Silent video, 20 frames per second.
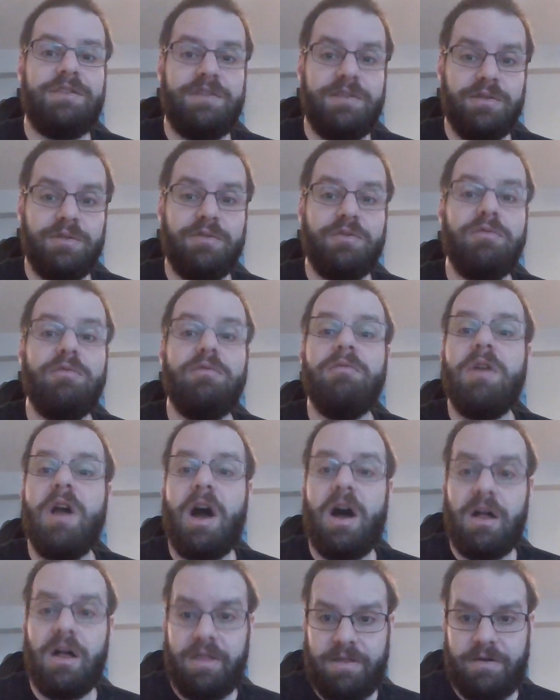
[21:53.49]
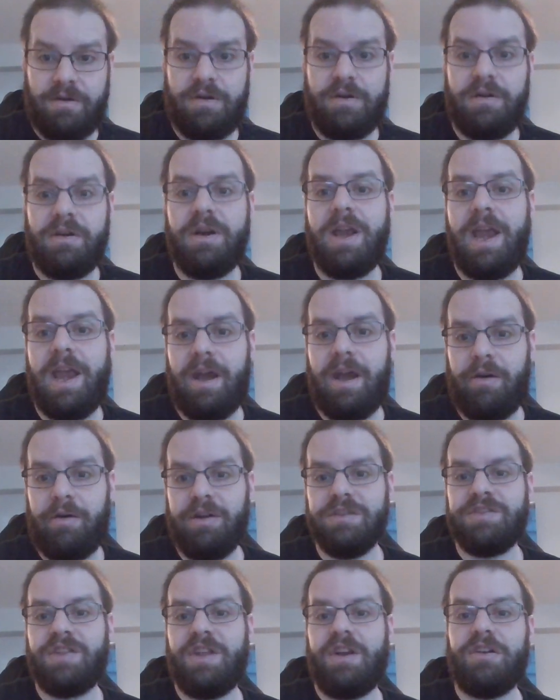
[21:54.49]
to other
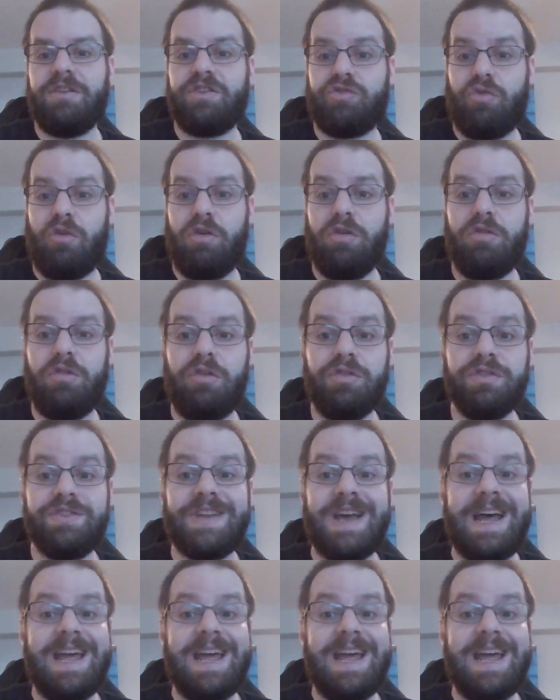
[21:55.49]
areas that are strongholds.